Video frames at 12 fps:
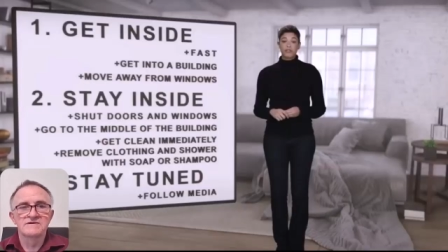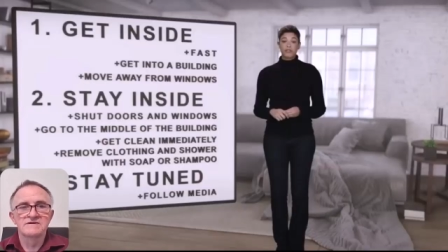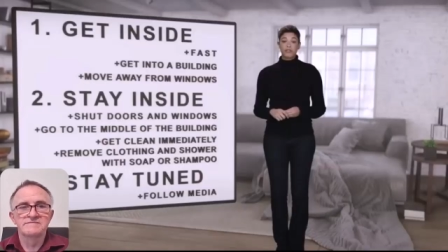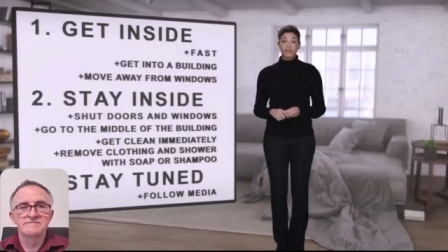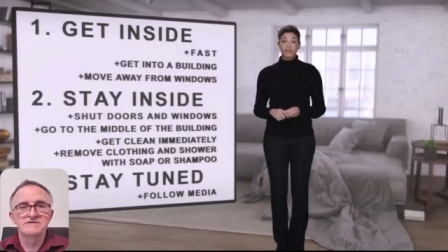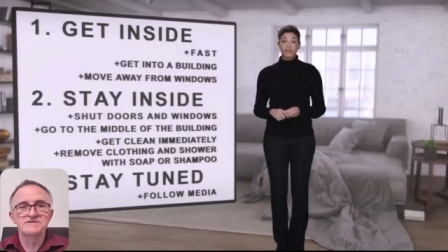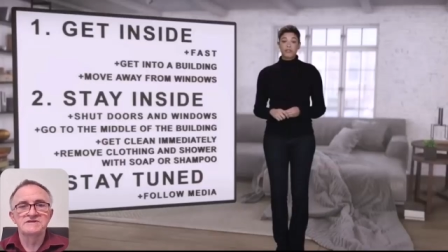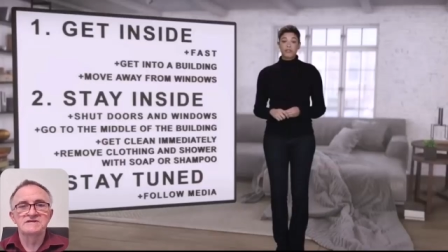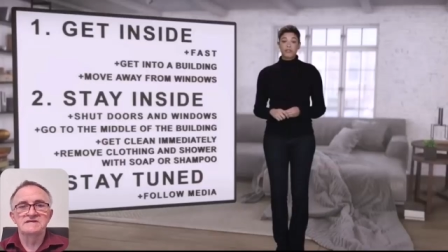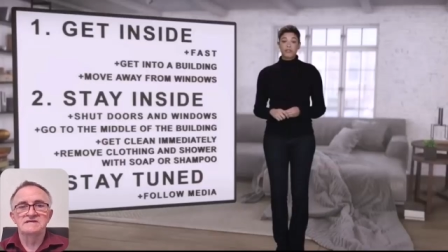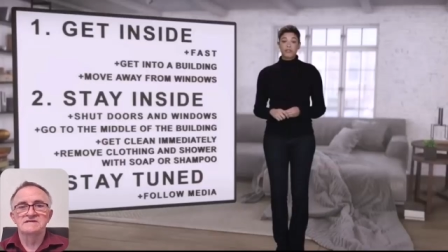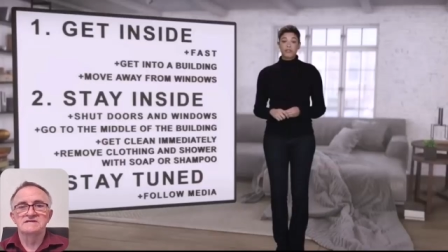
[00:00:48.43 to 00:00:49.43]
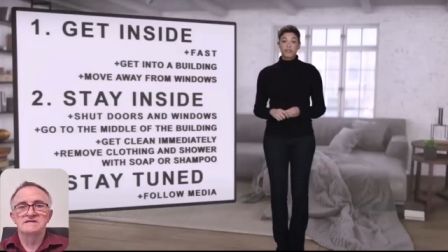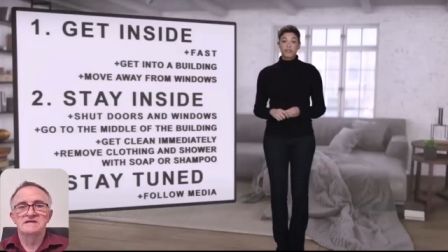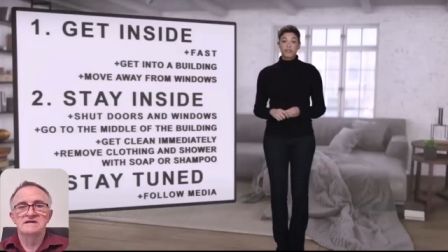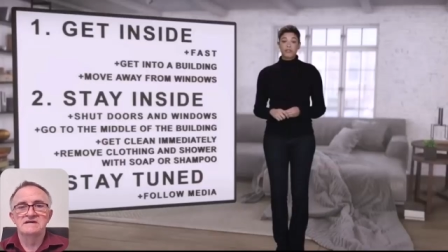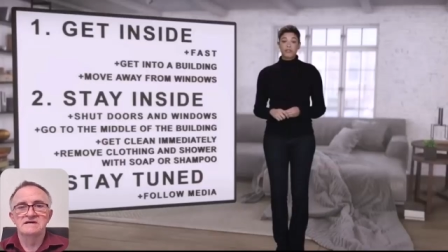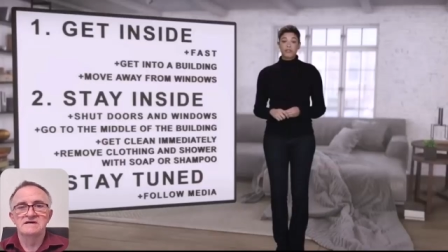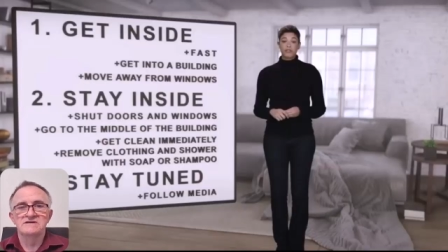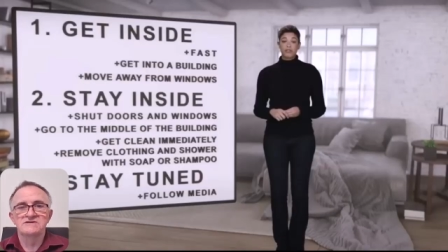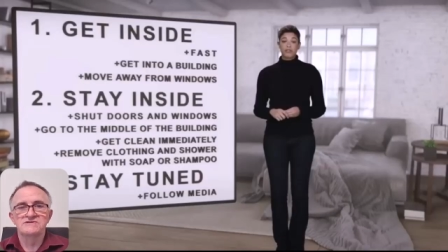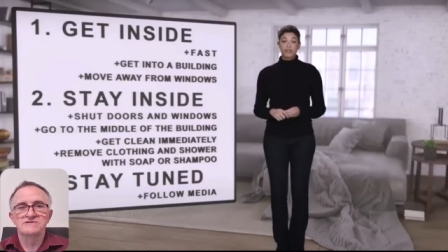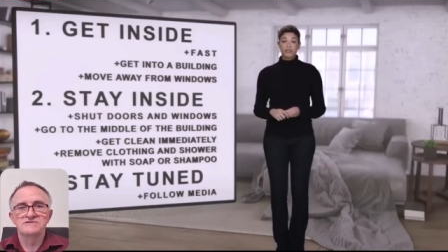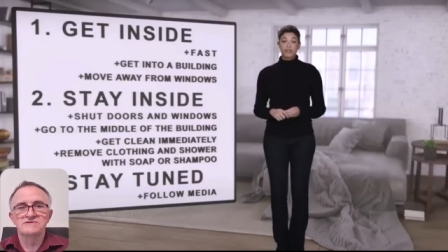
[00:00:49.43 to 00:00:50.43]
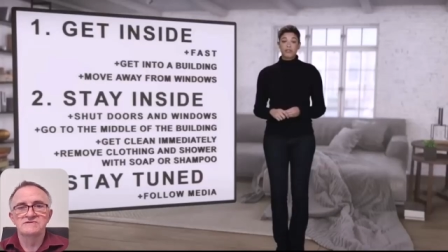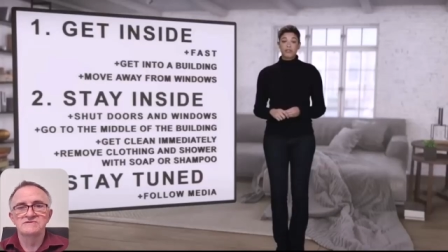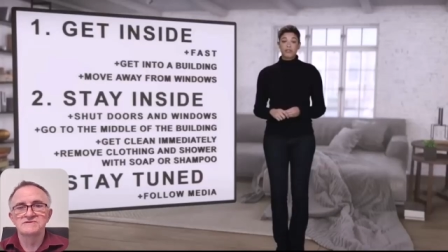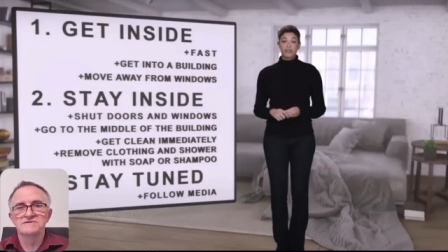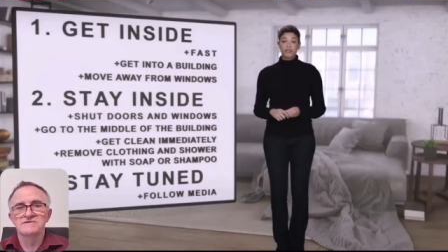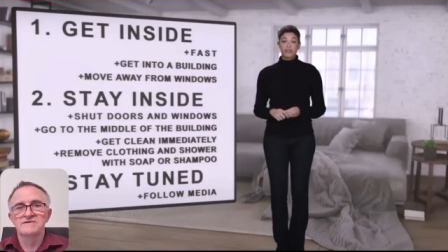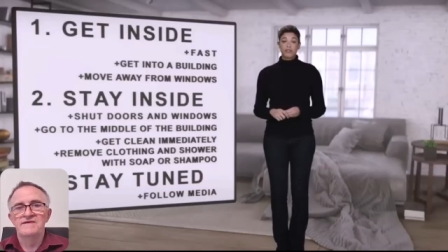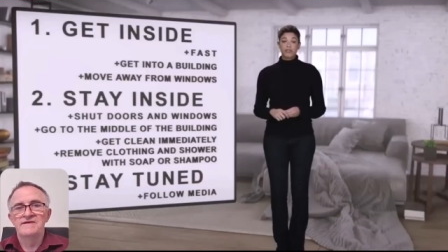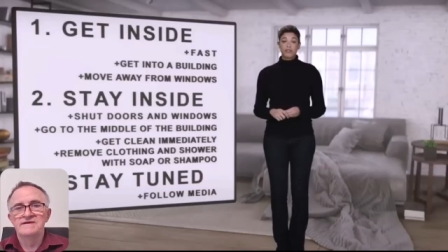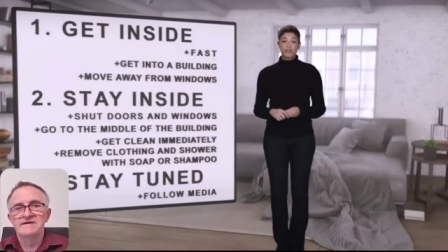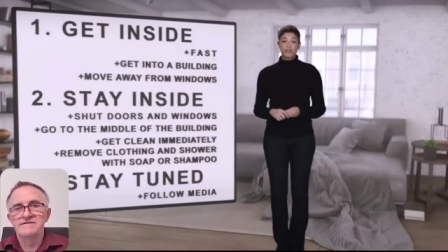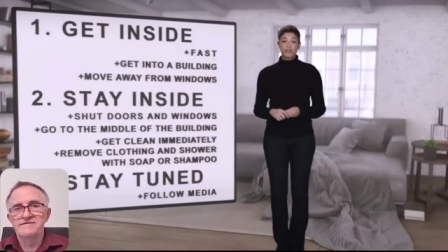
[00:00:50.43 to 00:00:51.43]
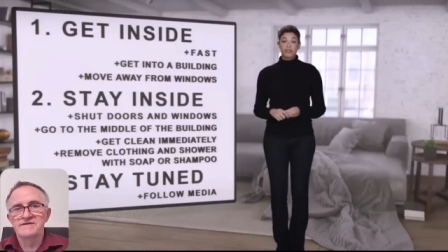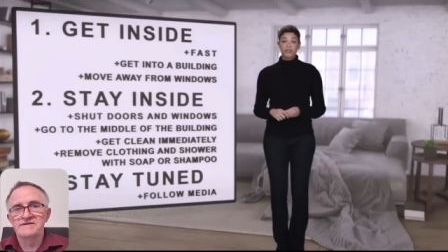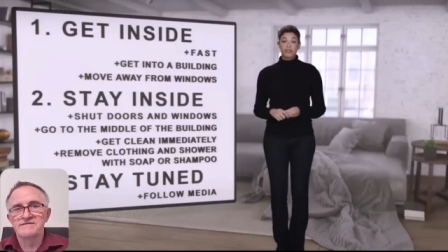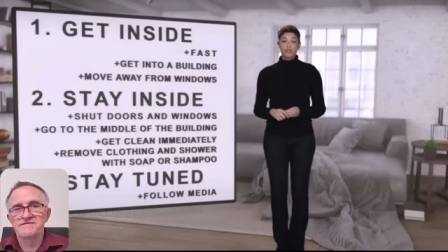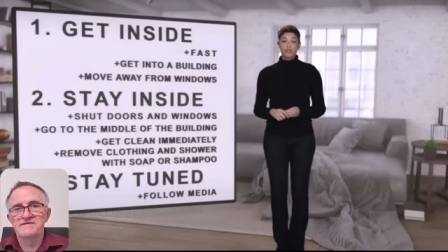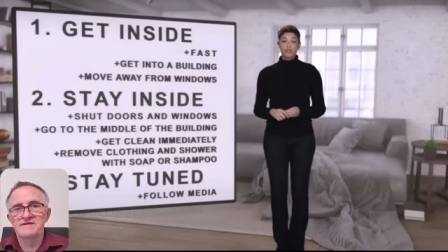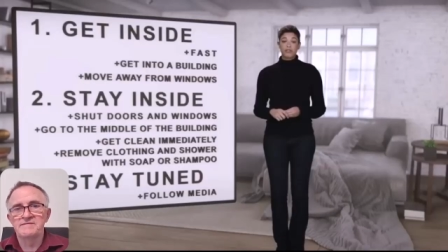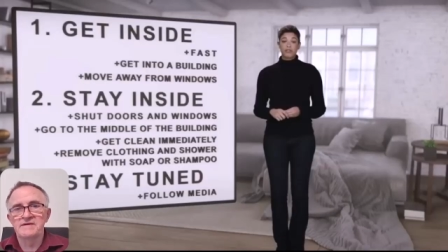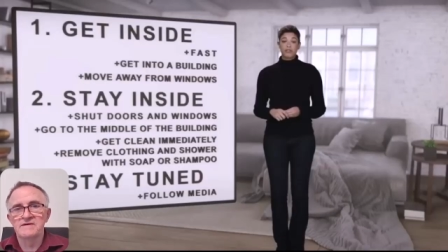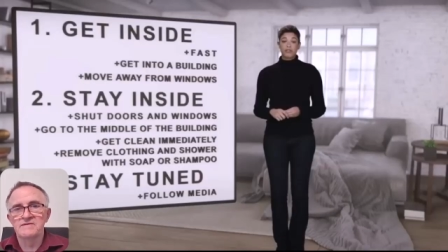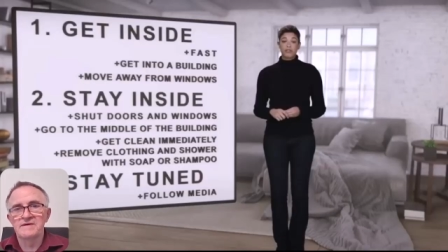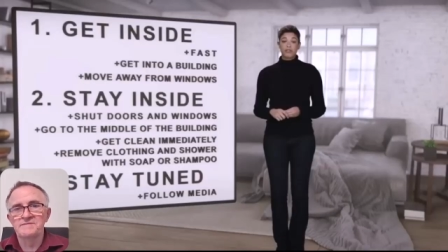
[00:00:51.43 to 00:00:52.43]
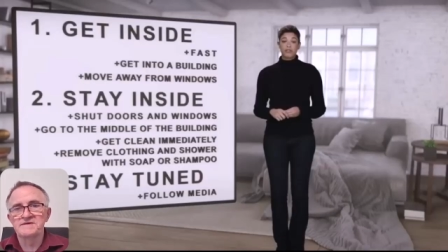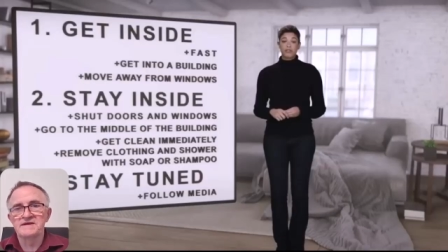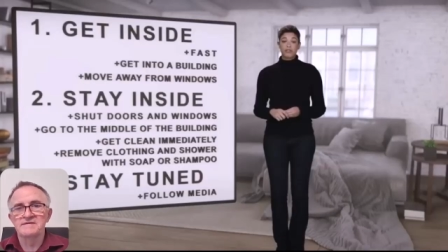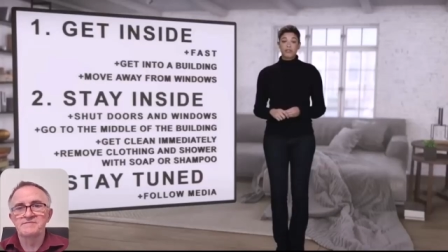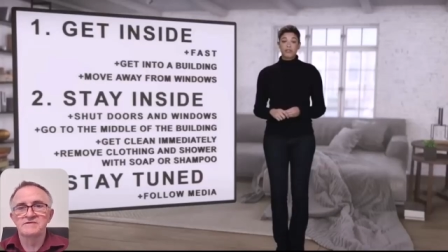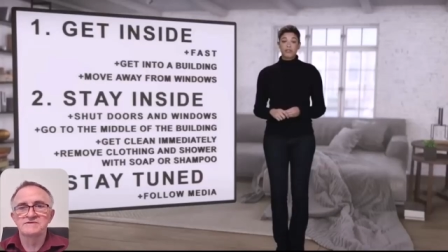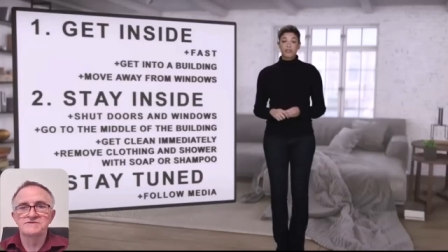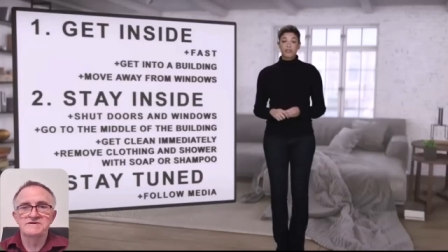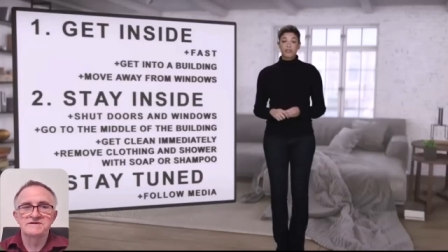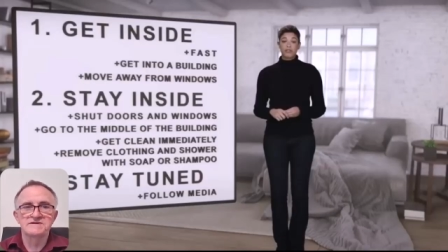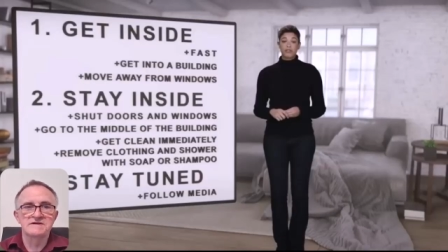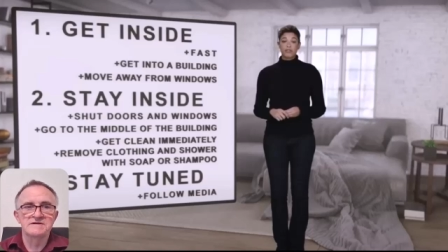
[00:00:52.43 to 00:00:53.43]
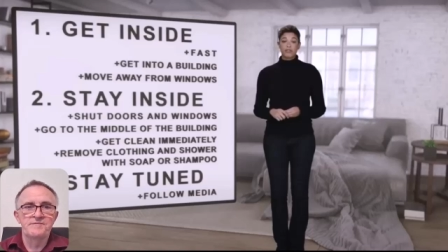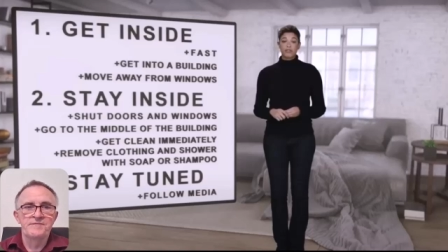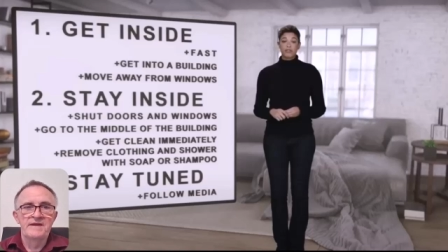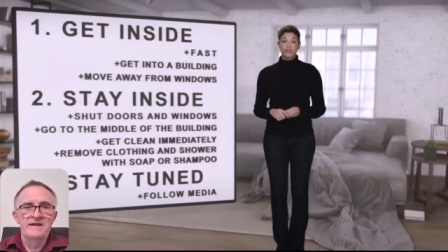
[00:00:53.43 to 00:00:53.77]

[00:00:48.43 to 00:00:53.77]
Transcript: nuclear emergencies shows, or even as the female website portrays it.